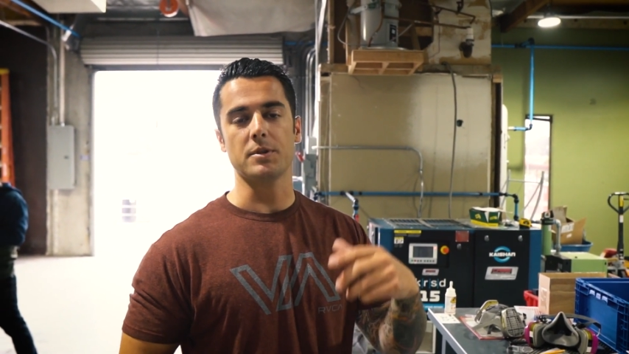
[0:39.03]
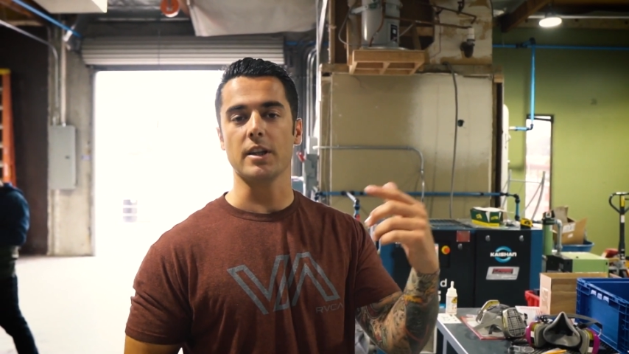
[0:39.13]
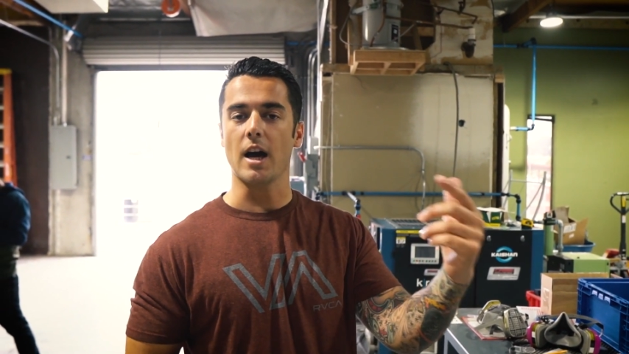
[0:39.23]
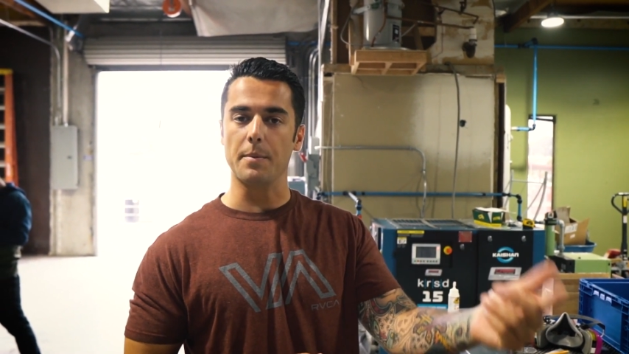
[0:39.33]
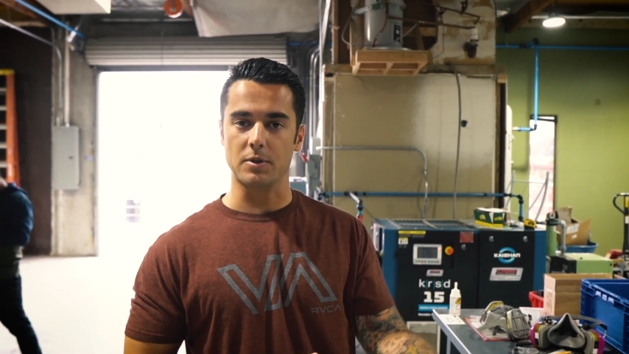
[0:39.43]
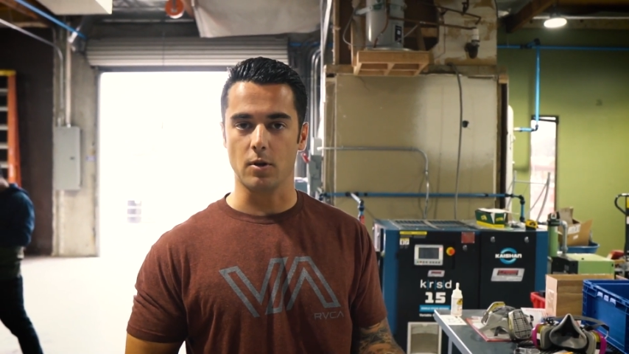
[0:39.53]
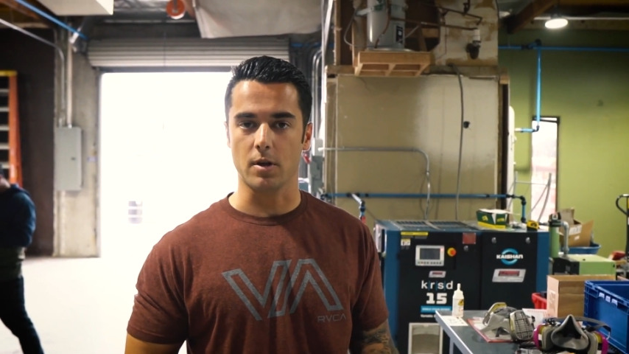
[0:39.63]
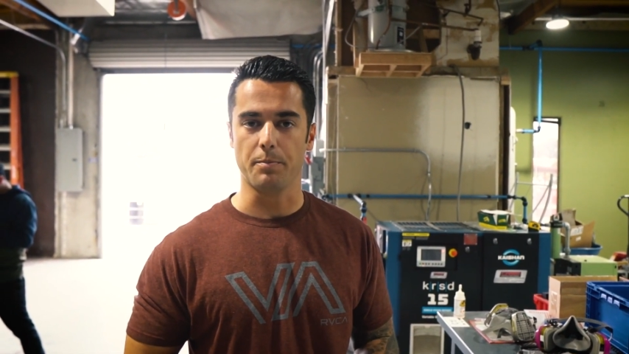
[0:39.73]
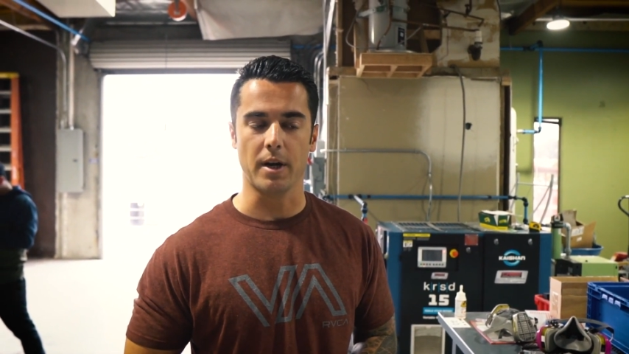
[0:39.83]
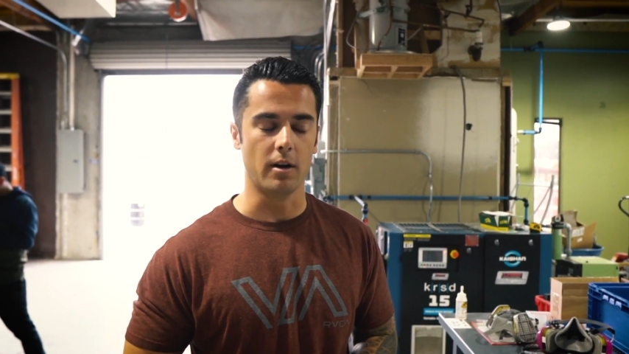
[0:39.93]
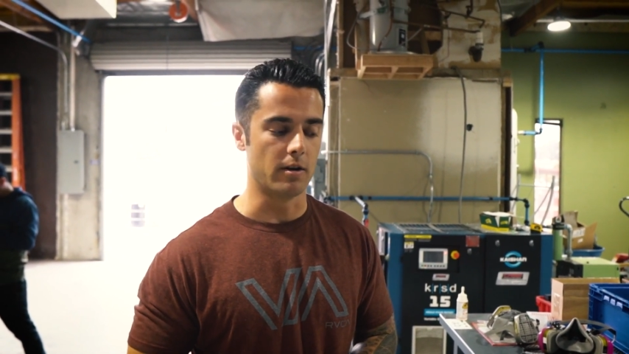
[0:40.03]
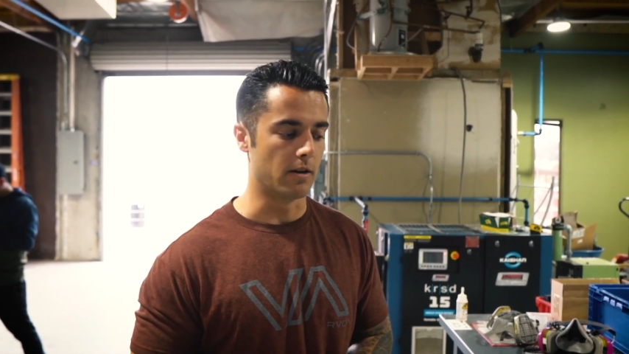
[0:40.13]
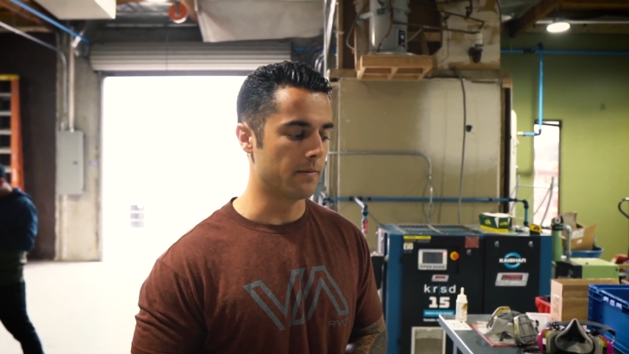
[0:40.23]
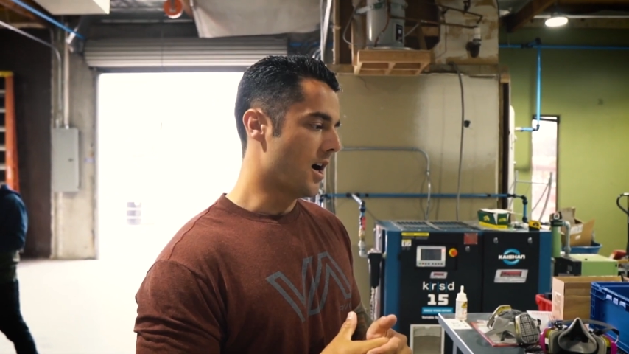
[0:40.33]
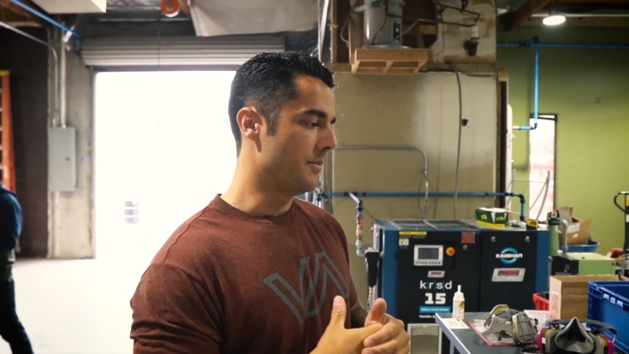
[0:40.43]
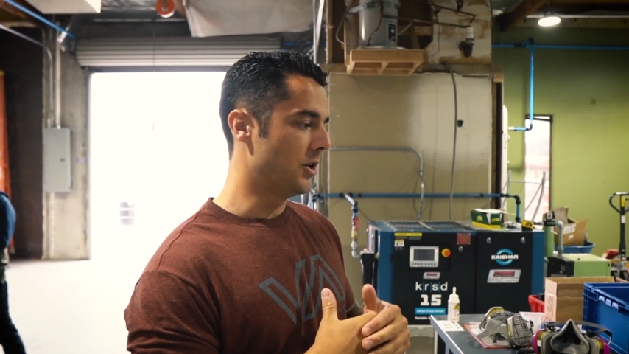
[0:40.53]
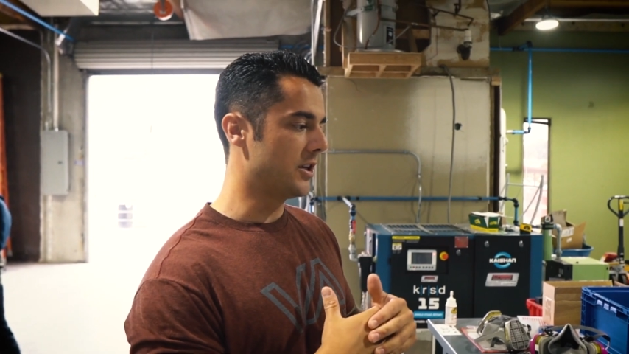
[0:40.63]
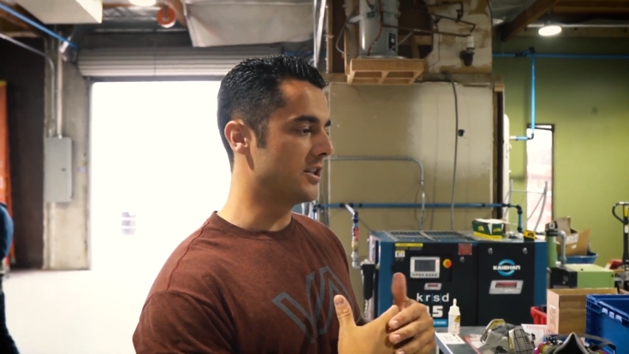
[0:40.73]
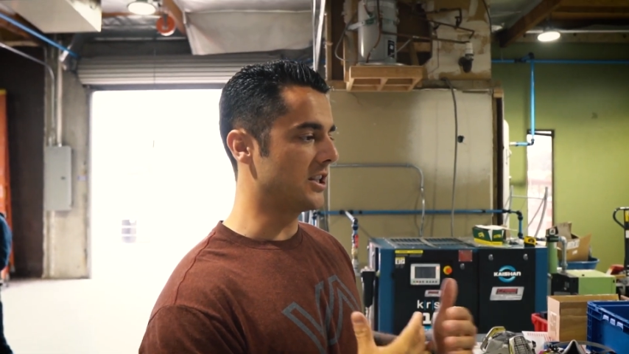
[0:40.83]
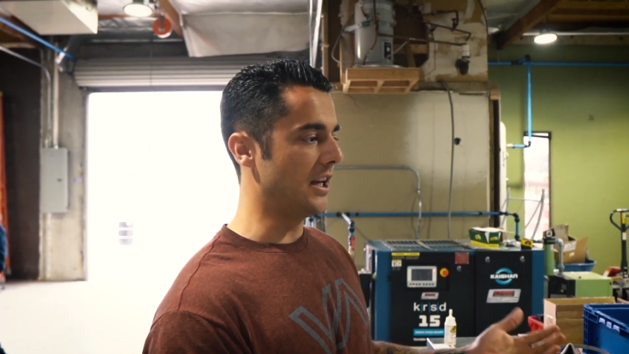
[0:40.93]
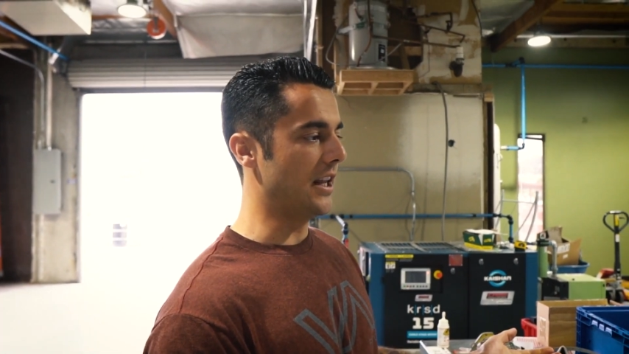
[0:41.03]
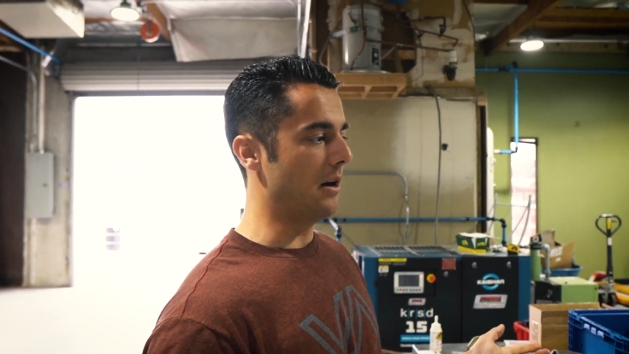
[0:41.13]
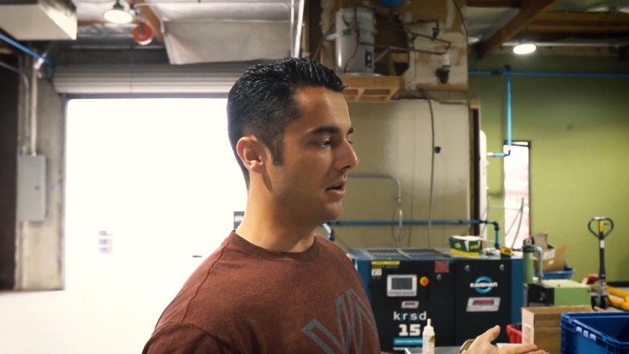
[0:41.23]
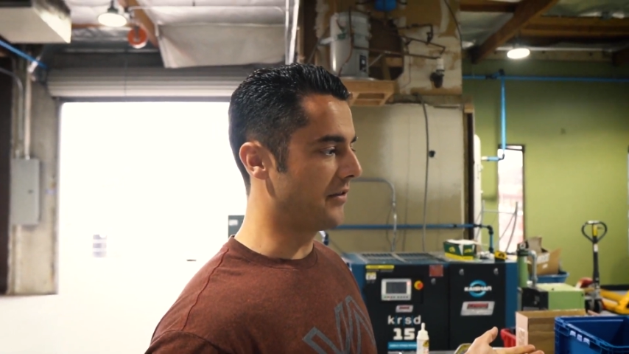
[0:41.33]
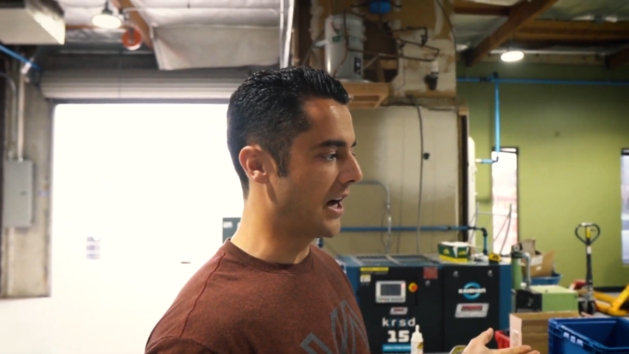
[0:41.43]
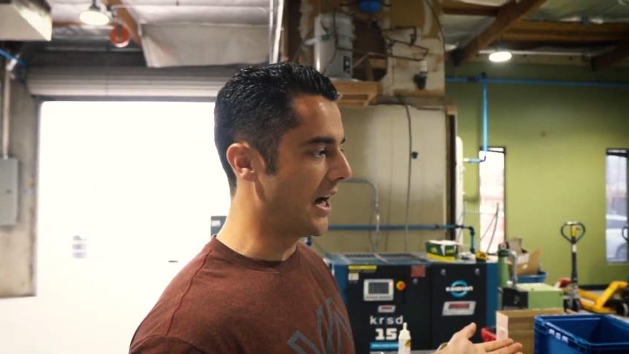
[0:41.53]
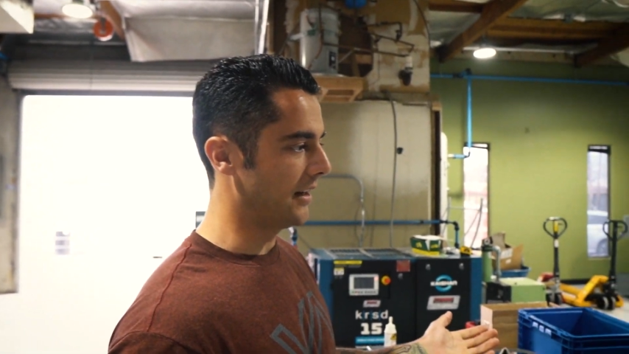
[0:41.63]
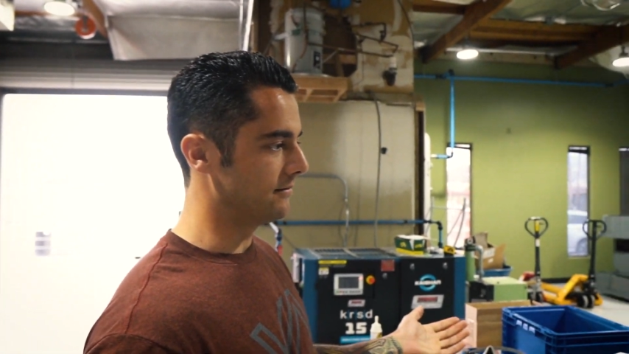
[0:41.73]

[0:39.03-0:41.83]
them to the optical comparator. You can see that we've got